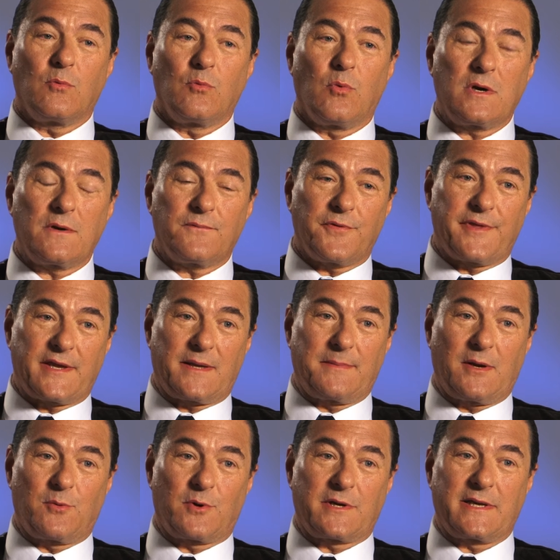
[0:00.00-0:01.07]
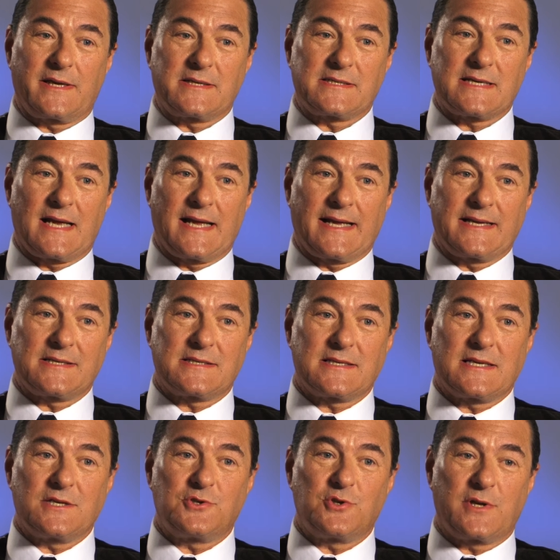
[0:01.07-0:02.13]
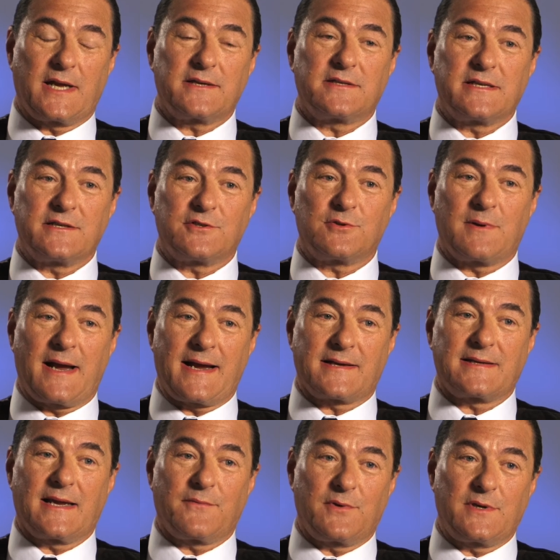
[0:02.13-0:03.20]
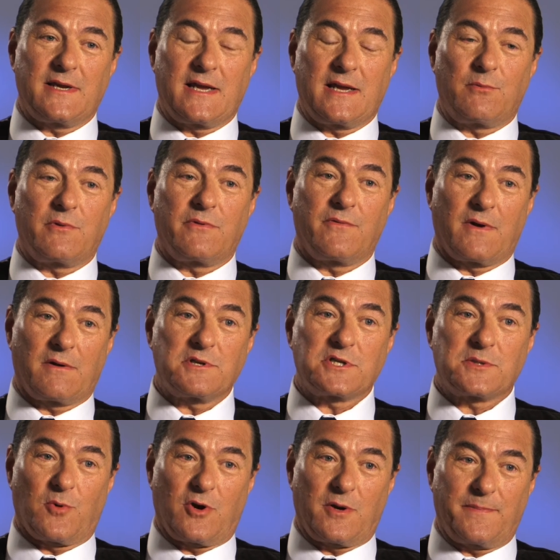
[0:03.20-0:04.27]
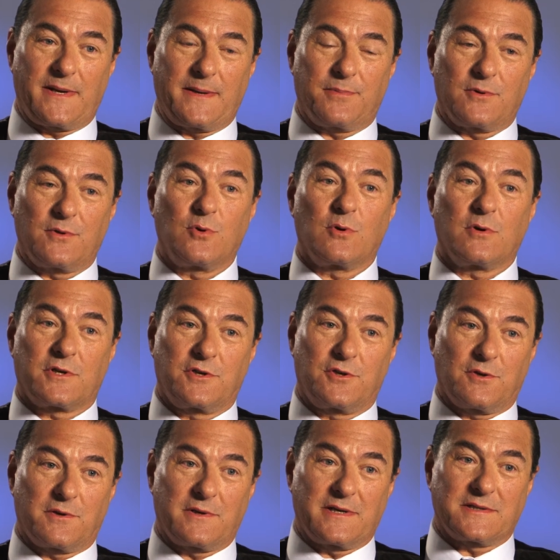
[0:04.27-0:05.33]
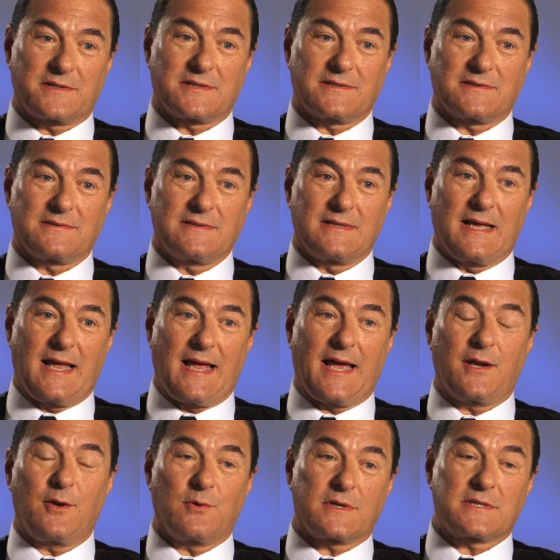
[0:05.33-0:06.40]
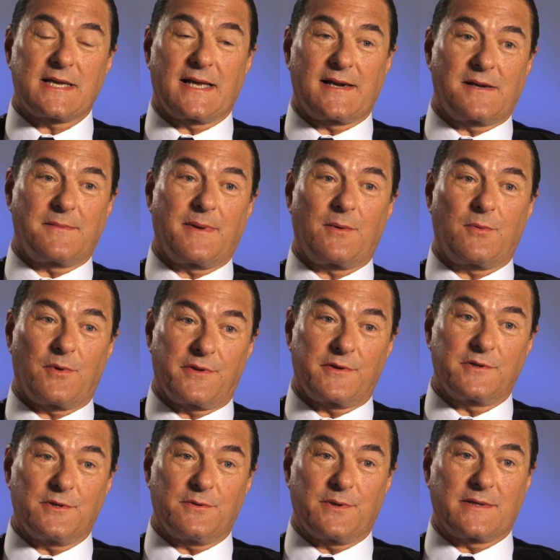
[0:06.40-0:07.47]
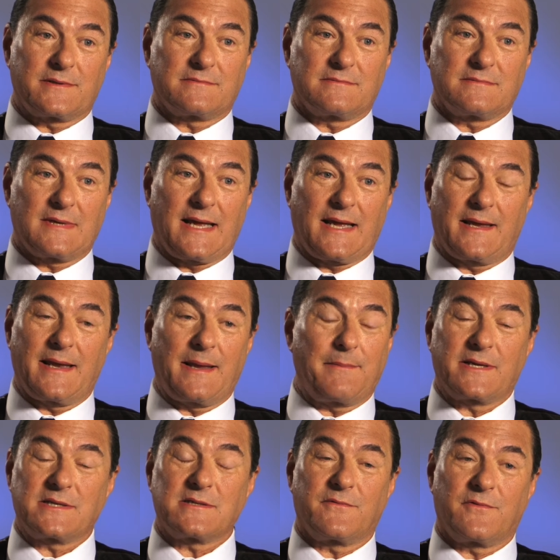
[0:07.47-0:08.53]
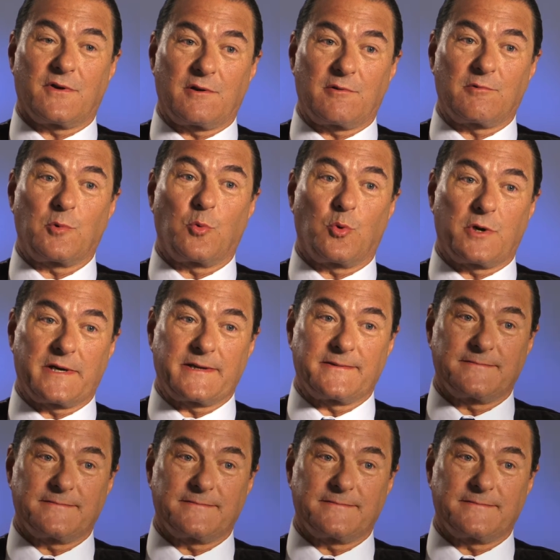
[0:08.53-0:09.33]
wonderful thing about working in science is you get to interact every day with very smart people who are curious and who are excited about what they're doing, and that makes it very rewarding.